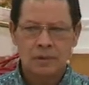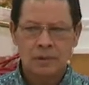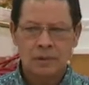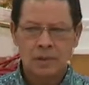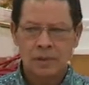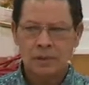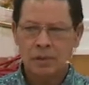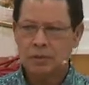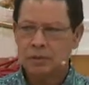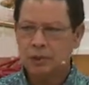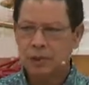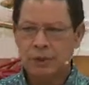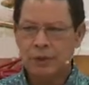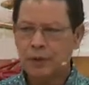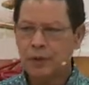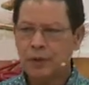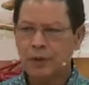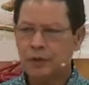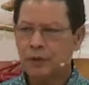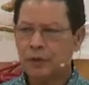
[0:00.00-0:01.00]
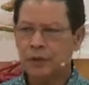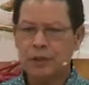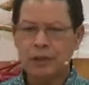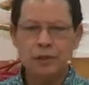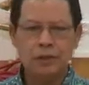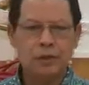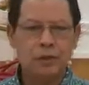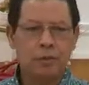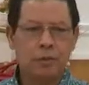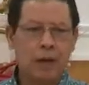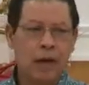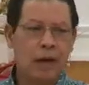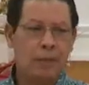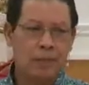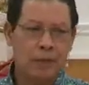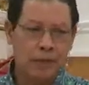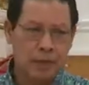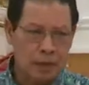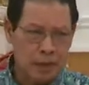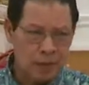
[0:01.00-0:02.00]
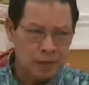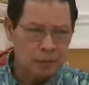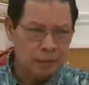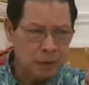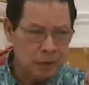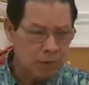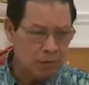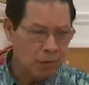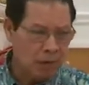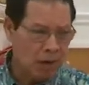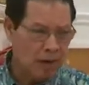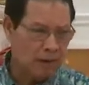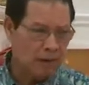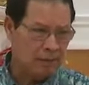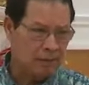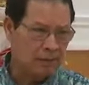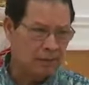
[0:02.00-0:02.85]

It's so difficult to get two, I mean, husband and wife.